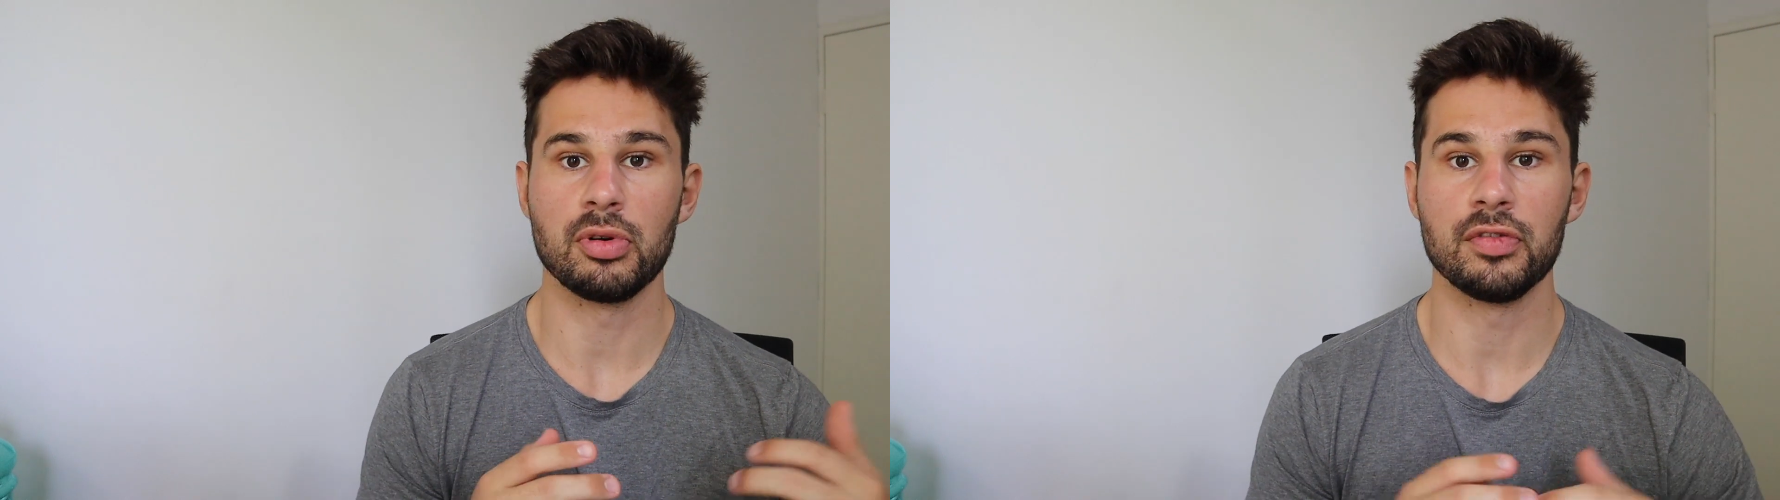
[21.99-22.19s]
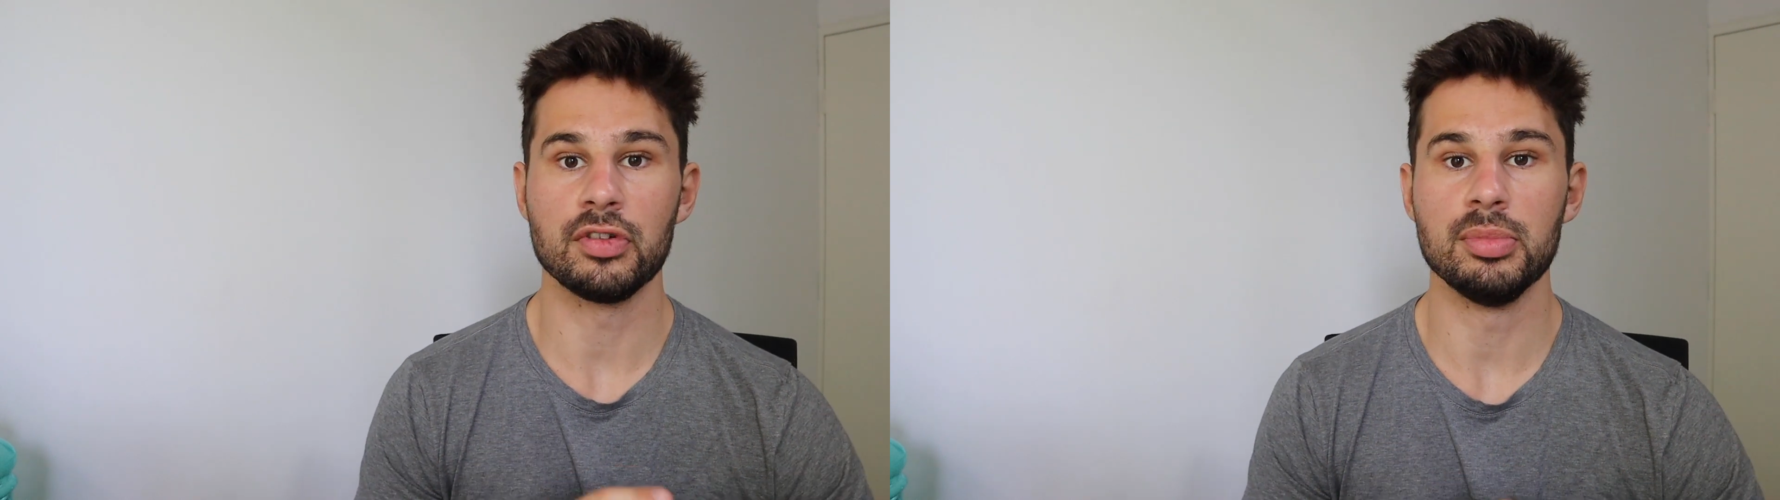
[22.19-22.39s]

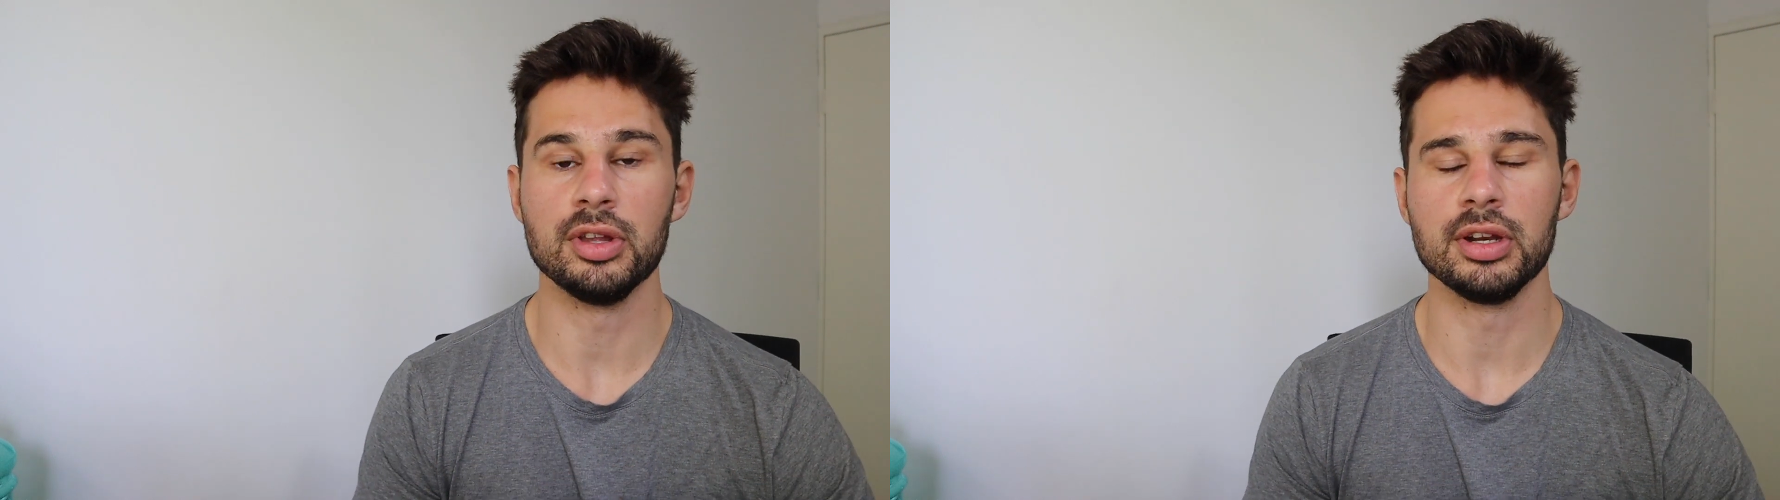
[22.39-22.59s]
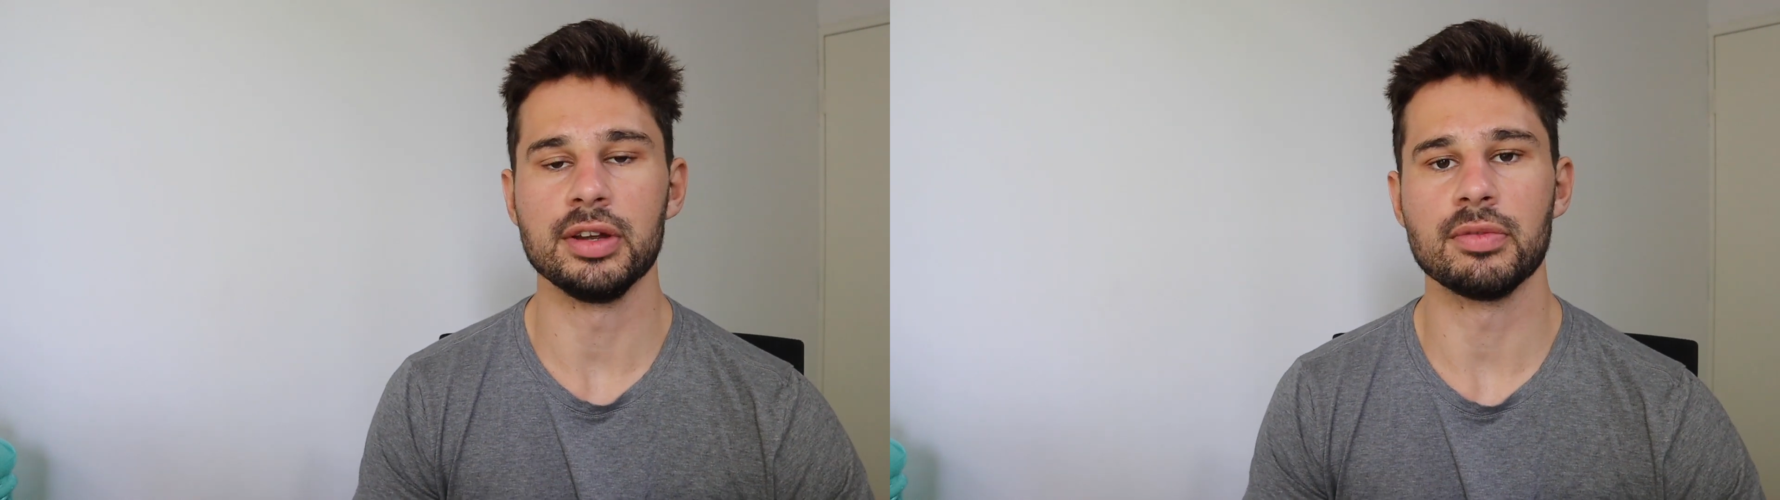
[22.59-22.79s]

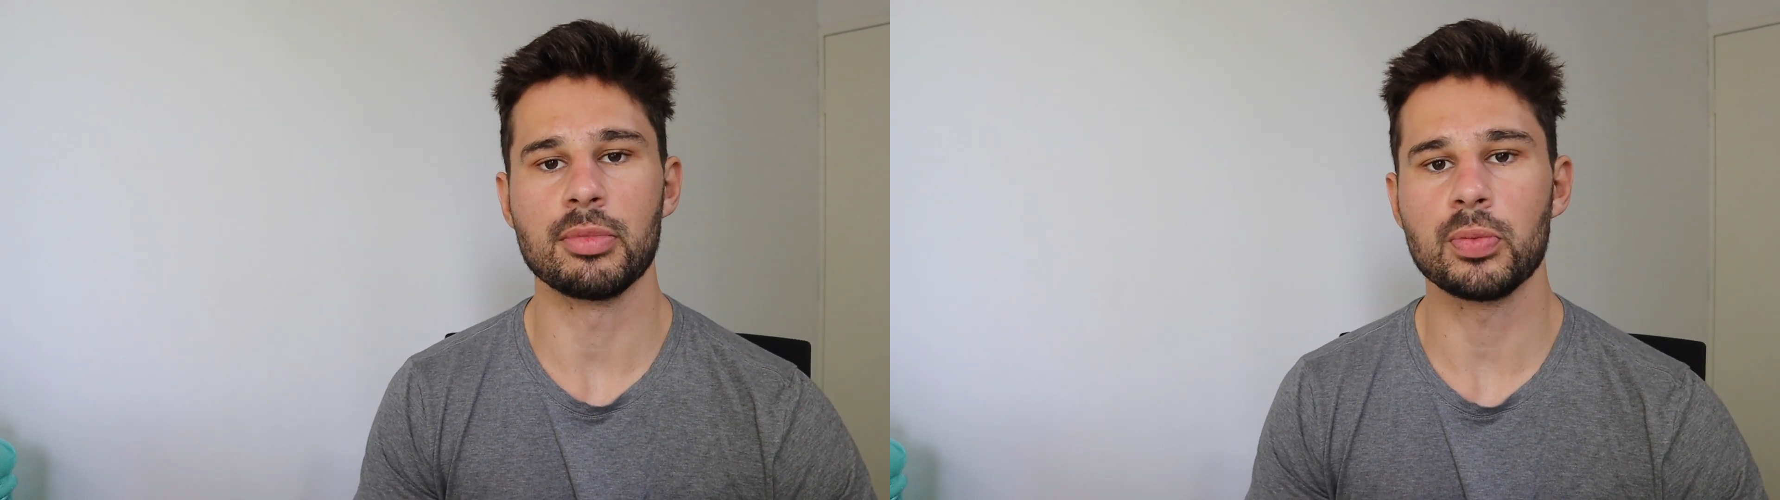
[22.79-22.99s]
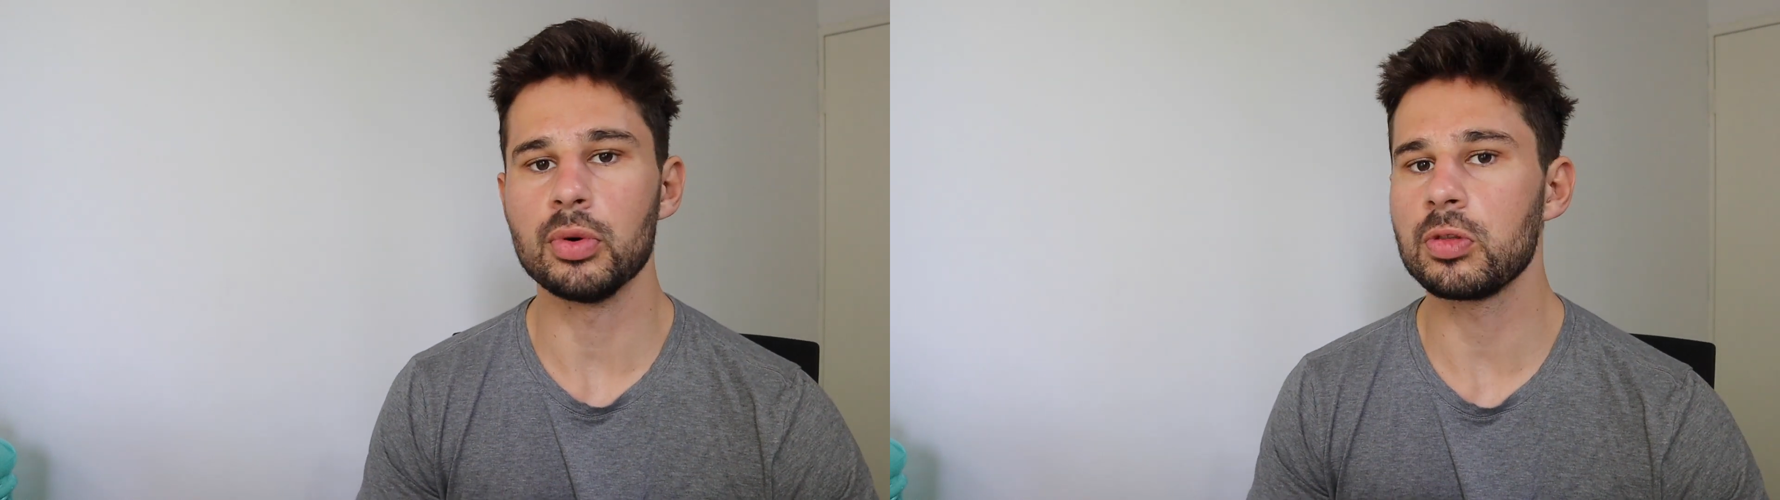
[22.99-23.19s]
profitability from
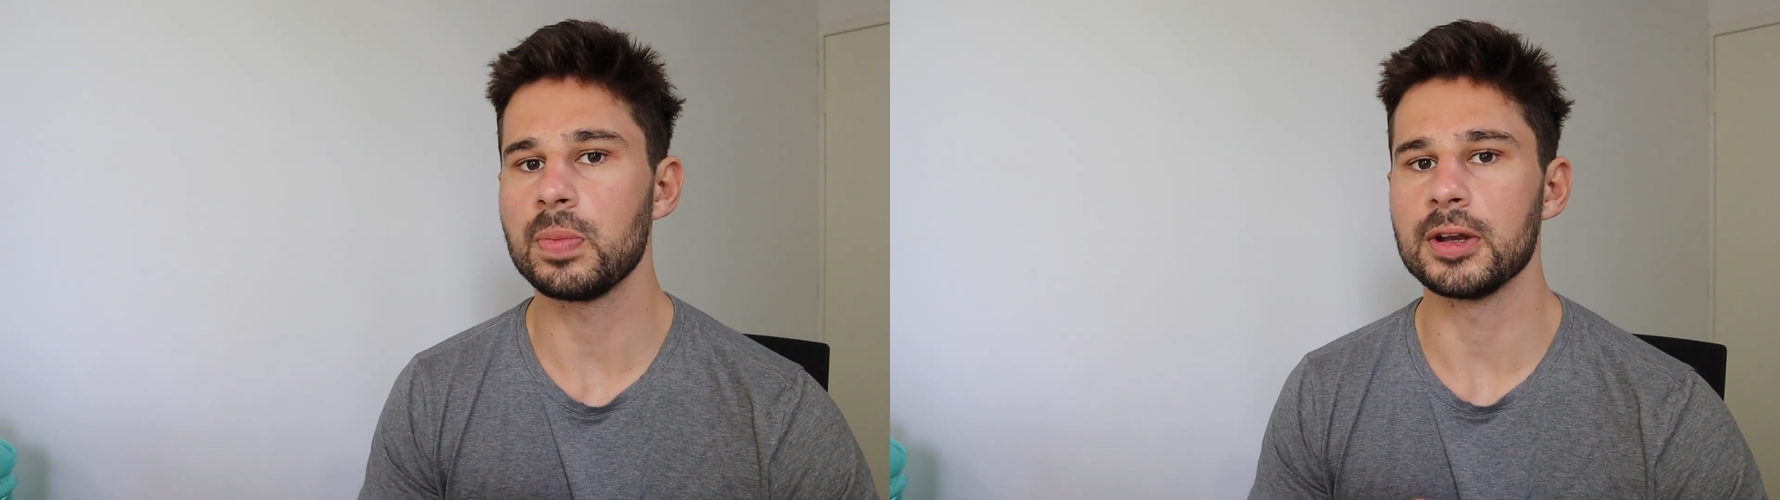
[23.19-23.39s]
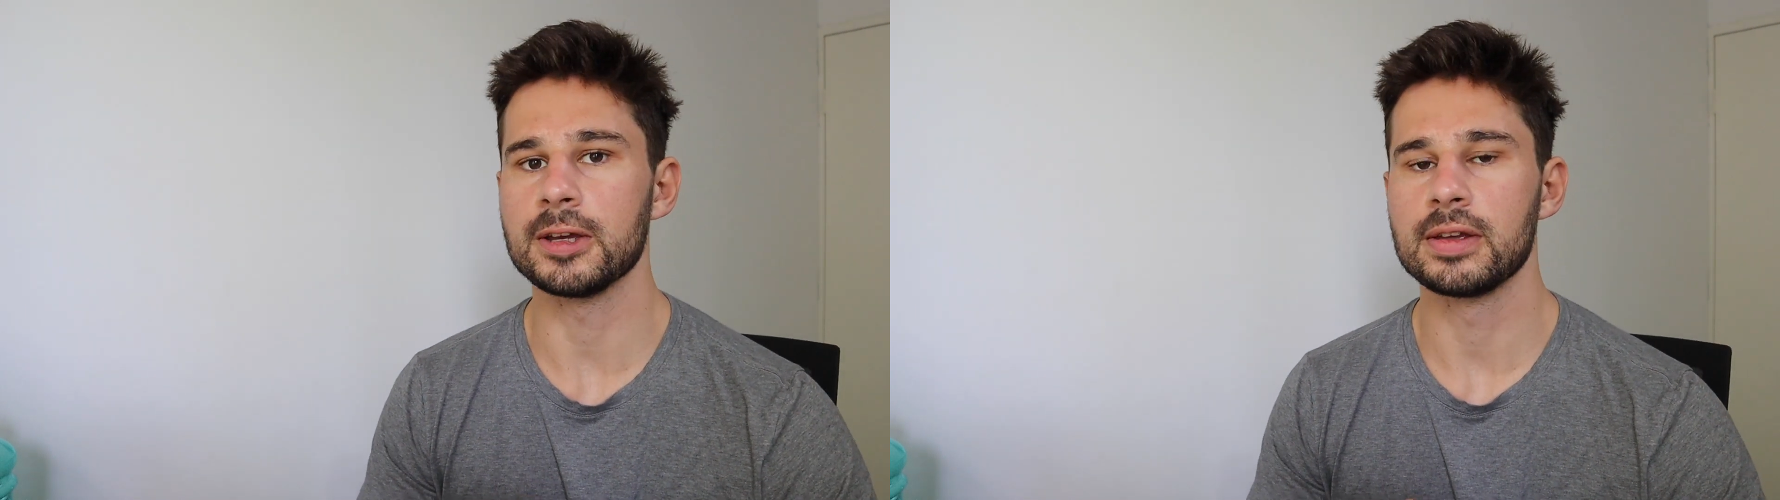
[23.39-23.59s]
sports
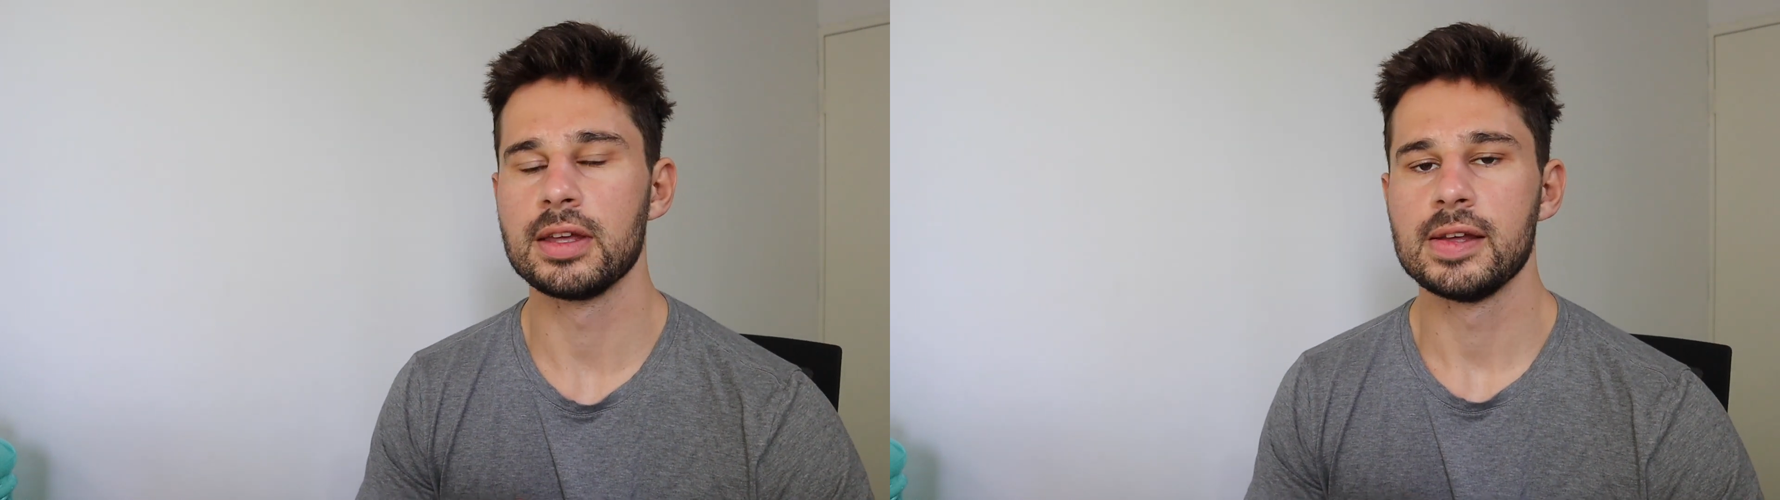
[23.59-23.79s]
betting.